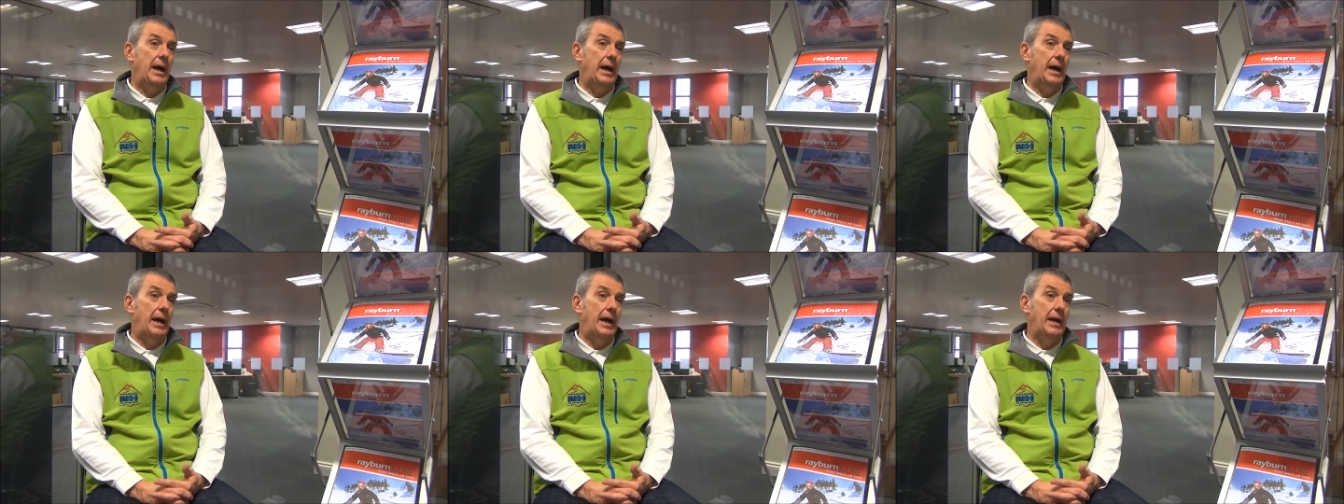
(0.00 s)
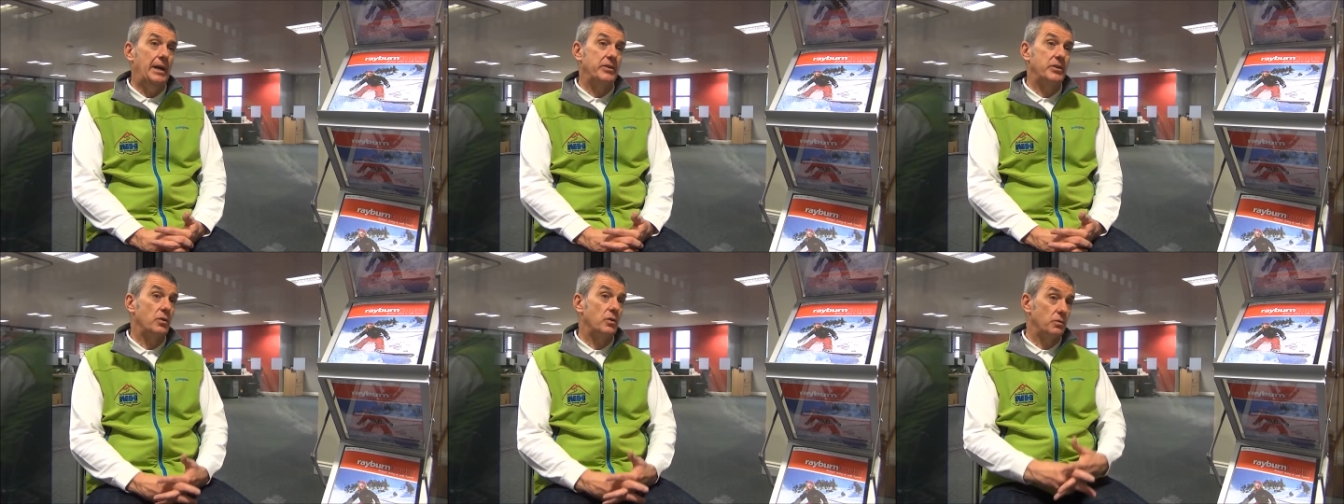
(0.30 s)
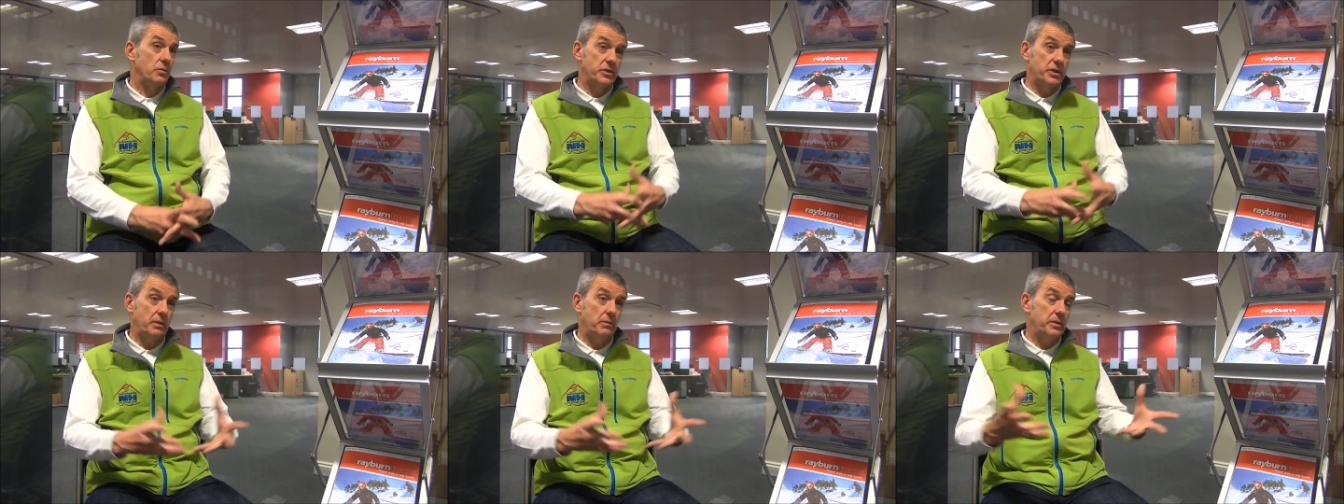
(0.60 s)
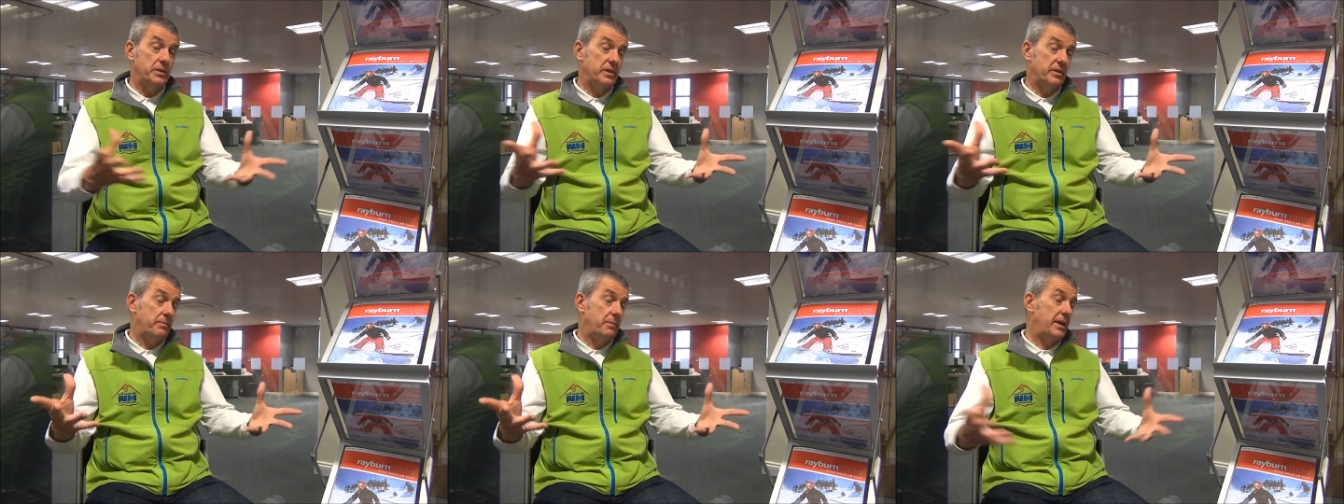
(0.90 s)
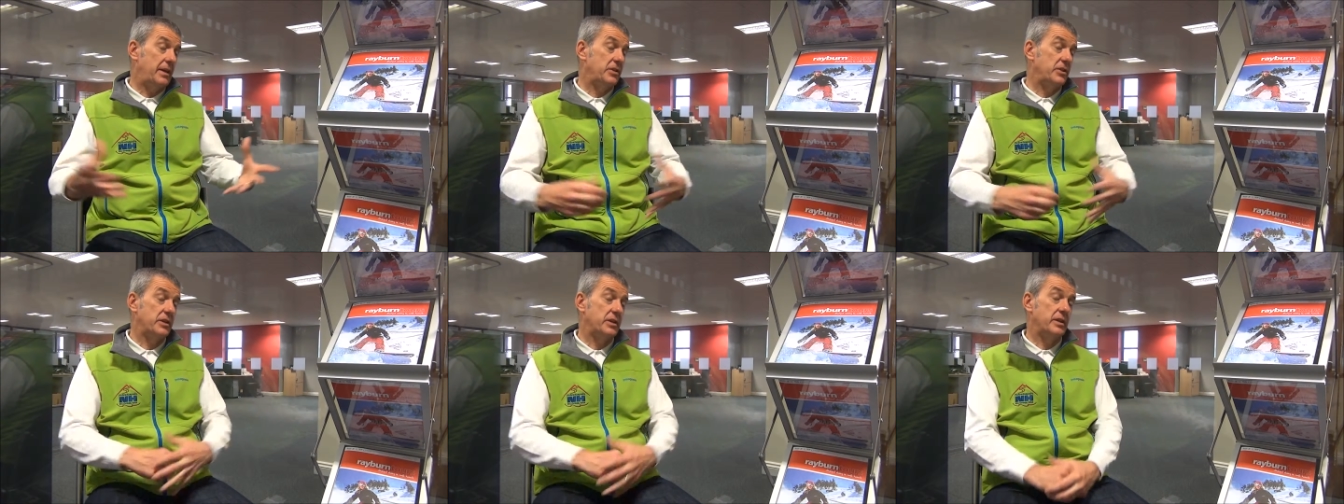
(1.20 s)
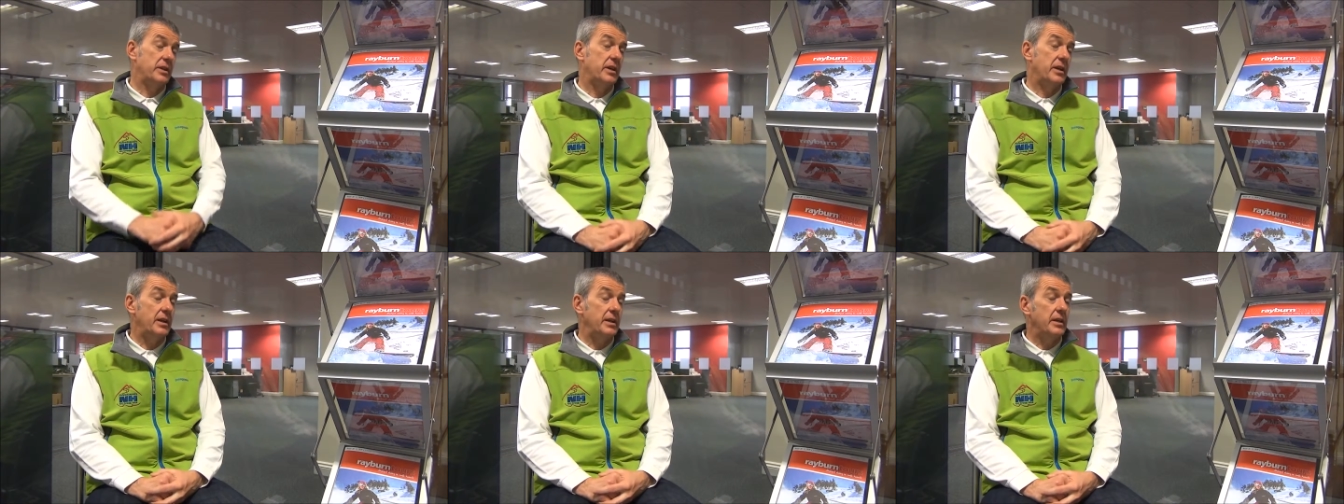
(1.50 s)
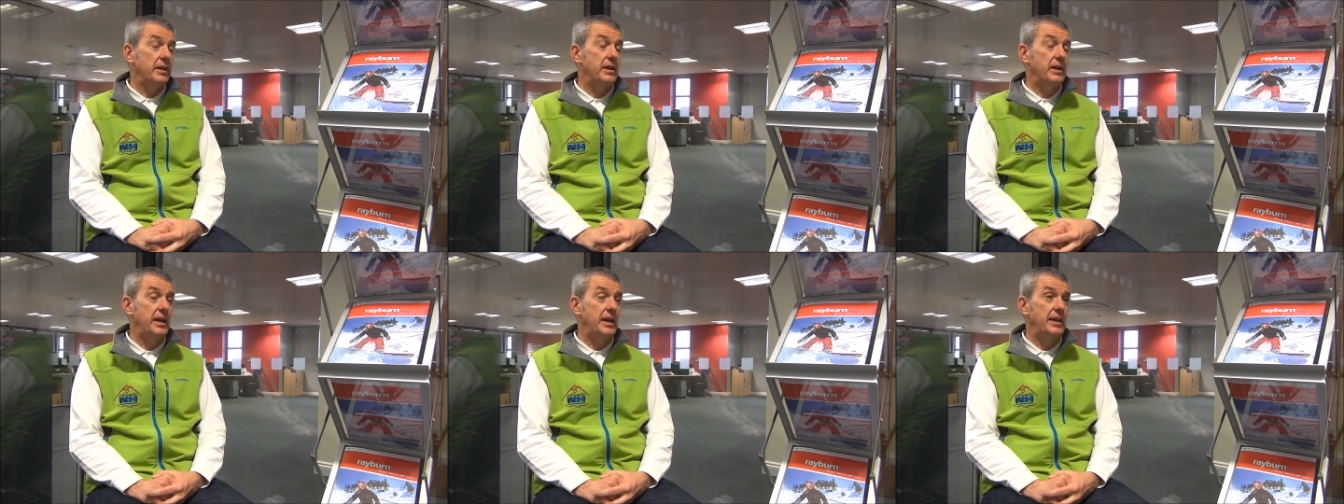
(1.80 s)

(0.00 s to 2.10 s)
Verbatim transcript: and also, as I mentioned earlier,